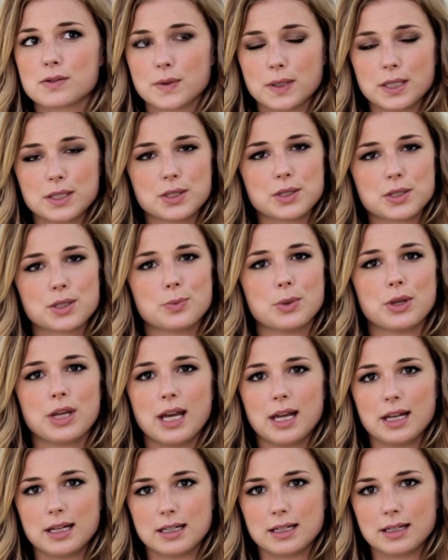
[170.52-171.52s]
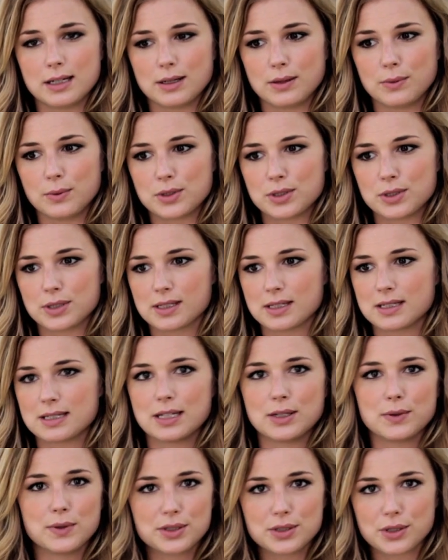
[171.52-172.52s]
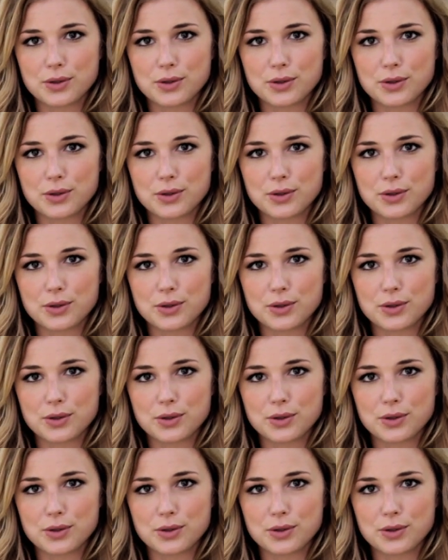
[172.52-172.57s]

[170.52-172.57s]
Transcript: relationship with Aiden, which is continuing to